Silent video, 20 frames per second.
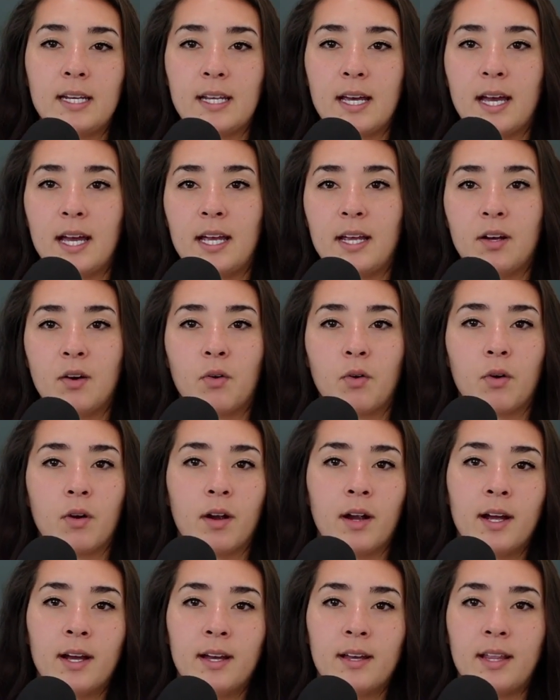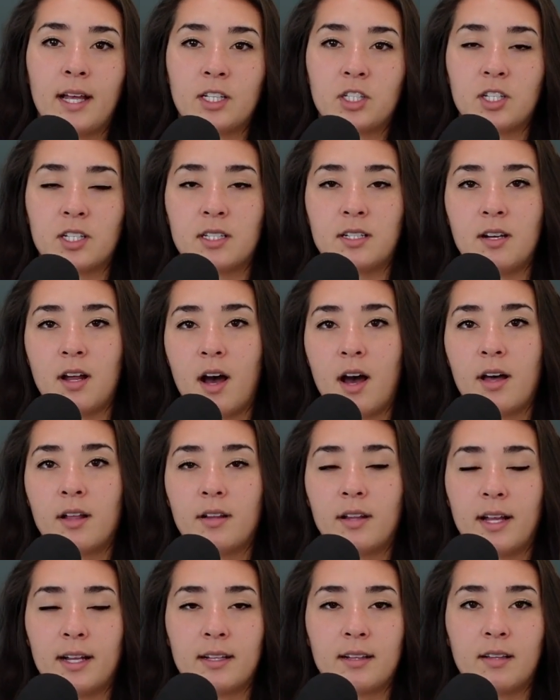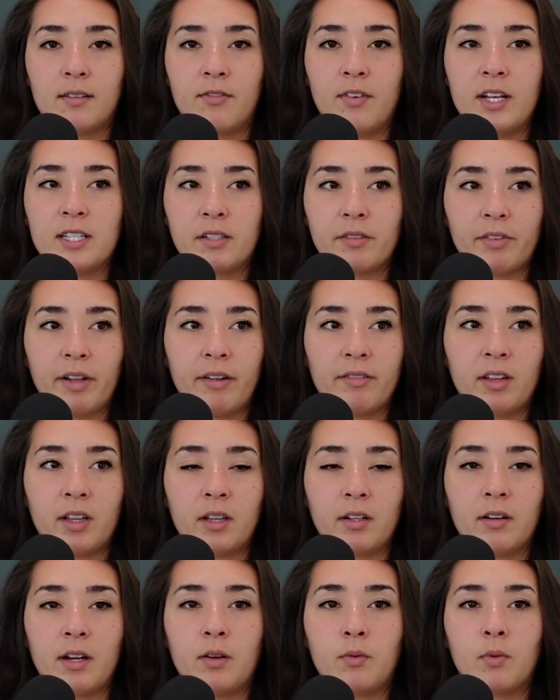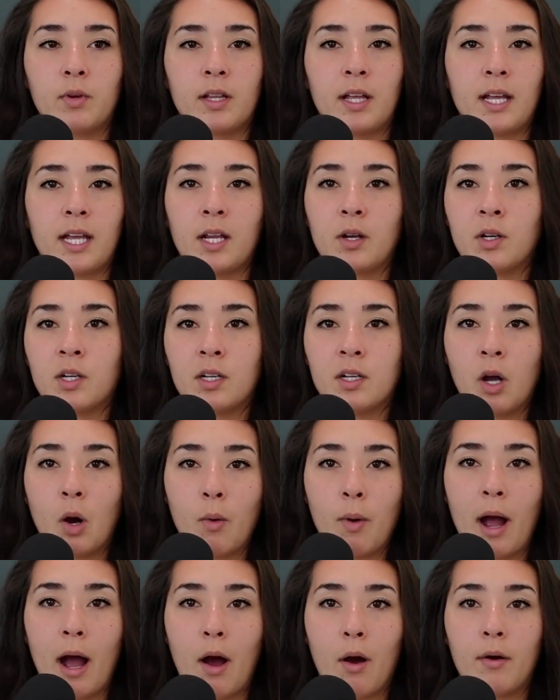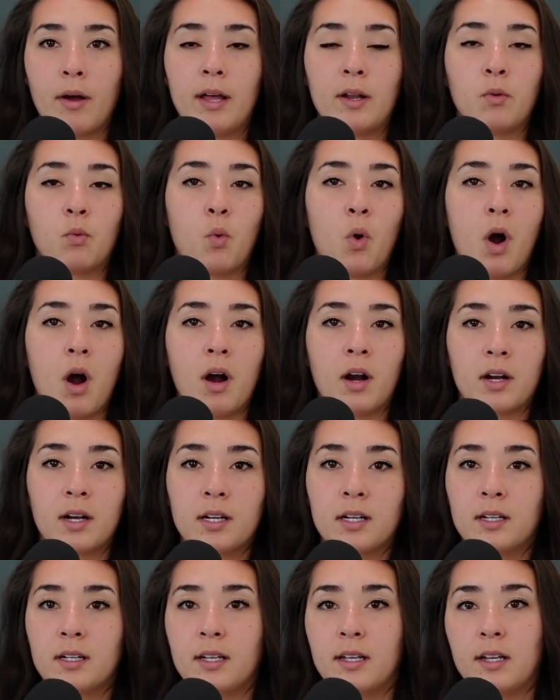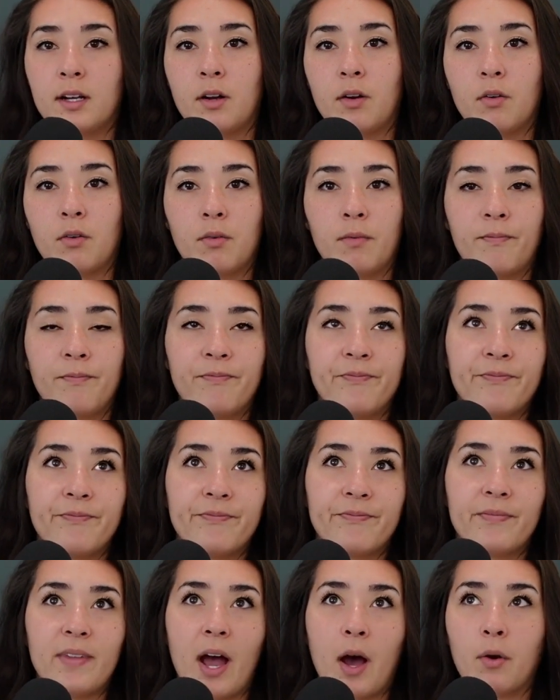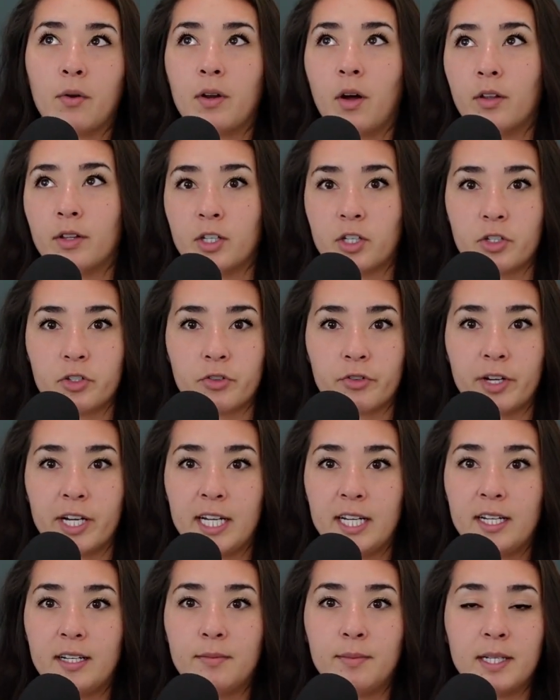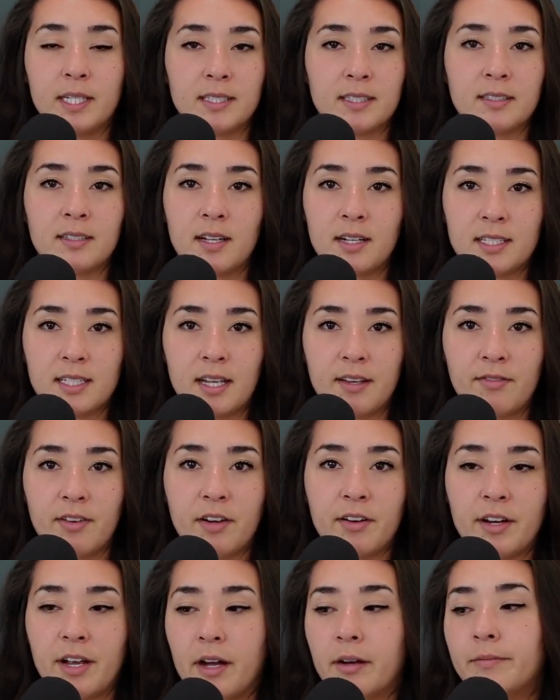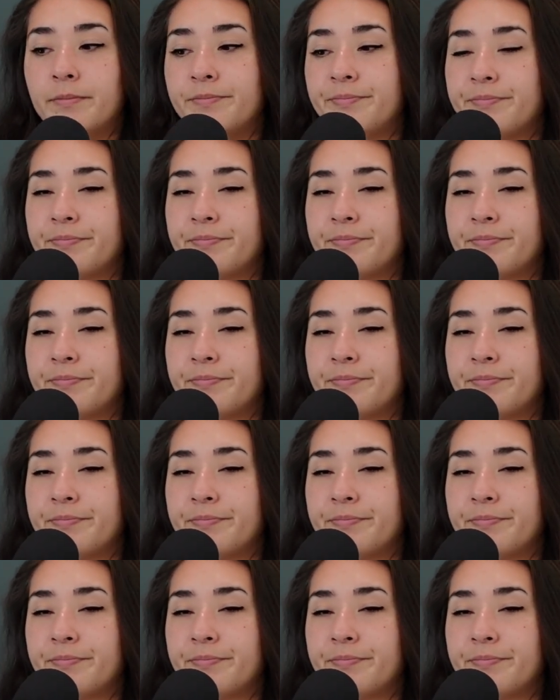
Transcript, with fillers: day, or that's just not like the phase of life that they're in where they can go out and walk, you know, out on the street because it's not a safe area.